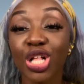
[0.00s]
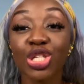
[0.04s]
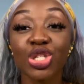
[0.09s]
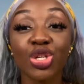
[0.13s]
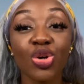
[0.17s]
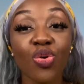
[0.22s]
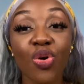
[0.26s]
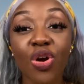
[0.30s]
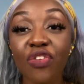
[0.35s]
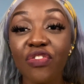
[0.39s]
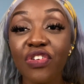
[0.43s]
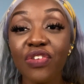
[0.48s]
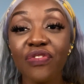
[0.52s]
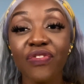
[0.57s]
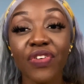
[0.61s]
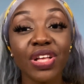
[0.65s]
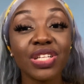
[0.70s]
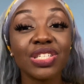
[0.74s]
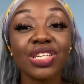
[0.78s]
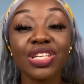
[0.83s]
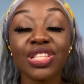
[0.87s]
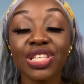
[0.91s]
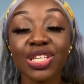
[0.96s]
So whoever
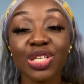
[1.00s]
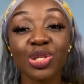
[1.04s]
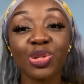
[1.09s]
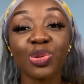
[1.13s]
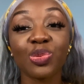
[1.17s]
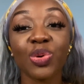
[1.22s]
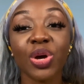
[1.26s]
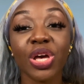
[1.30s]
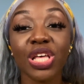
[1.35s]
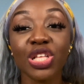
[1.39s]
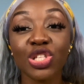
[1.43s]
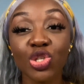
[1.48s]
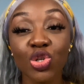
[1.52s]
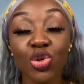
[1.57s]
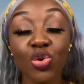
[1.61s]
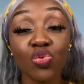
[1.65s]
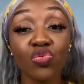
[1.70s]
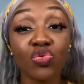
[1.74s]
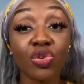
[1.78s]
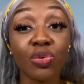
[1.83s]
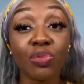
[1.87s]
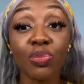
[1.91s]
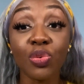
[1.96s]
invented this way to
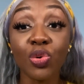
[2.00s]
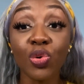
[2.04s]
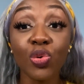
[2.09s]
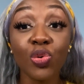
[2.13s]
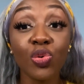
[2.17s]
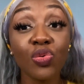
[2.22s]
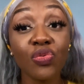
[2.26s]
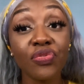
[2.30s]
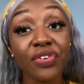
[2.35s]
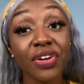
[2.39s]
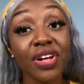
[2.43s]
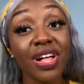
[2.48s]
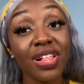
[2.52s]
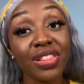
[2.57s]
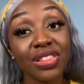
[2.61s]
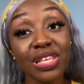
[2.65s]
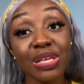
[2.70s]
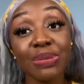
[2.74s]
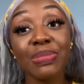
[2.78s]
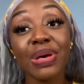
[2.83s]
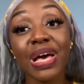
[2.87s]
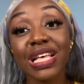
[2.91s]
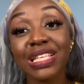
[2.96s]
remove
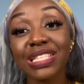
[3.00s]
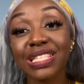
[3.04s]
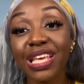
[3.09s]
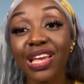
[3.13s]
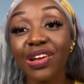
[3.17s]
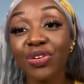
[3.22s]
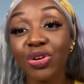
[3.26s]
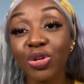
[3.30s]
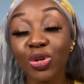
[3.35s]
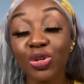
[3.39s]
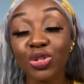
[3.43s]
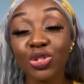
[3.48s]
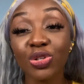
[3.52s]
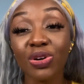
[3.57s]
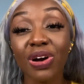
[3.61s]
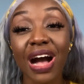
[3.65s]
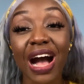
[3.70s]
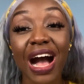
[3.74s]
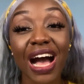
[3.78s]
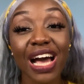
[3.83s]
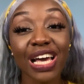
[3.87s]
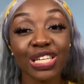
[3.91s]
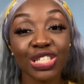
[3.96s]
the mascara and also
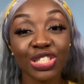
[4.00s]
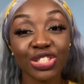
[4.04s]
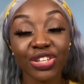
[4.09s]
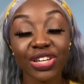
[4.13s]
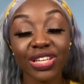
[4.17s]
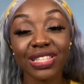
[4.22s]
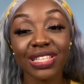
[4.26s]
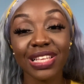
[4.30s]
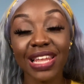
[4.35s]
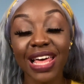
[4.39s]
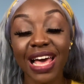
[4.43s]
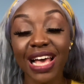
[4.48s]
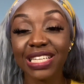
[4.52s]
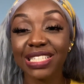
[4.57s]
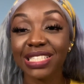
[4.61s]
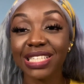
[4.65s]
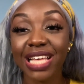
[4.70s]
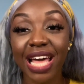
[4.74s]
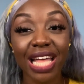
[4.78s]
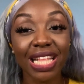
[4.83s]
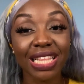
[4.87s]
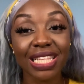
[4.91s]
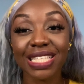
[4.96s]
hydrate the lashes
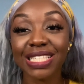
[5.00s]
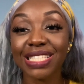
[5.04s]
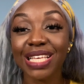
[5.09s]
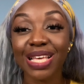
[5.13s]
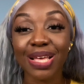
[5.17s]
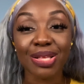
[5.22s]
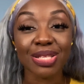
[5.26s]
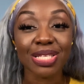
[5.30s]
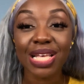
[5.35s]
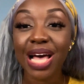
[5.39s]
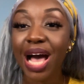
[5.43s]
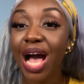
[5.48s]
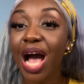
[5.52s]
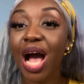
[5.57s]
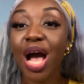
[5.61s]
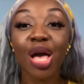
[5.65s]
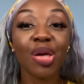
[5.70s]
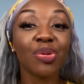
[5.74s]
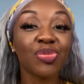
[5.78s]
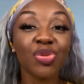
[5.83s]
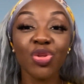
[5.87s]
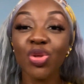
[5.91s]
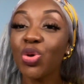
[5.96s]
at the same
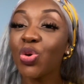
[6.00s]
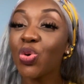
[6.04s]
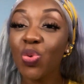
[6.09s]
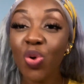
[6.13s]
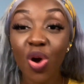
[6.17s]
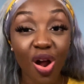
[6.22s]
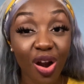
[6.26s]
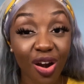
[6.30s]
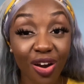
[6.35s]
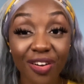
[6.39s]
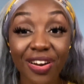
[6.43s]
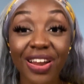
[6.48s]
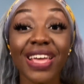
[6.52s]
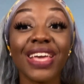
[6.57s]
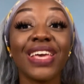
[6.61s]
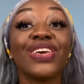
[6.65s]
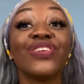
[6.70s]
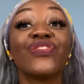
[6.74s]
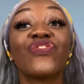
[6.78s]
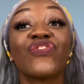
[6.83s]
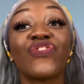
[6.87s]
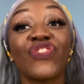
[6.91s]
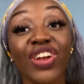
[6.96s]
time, you are
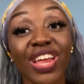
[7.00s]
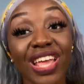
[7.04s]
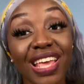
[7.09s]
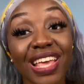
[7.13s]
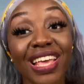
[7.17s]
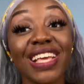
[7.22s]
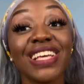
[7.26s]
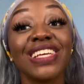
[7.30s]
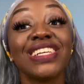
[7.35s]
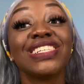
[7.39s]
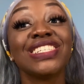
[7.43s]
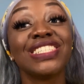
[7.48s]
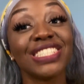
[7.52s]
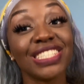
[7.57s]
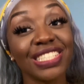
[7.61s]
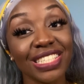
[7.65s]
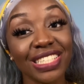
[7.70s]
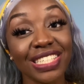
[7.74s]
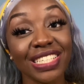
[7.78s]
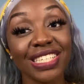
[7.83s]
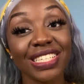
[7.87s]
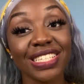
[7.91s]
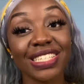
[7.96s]
a freaking
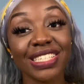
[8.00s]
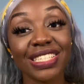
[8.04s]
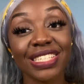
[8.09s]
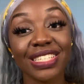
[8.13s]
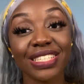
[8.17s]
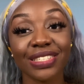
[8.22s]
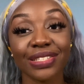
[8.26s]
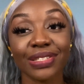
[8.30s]
genius.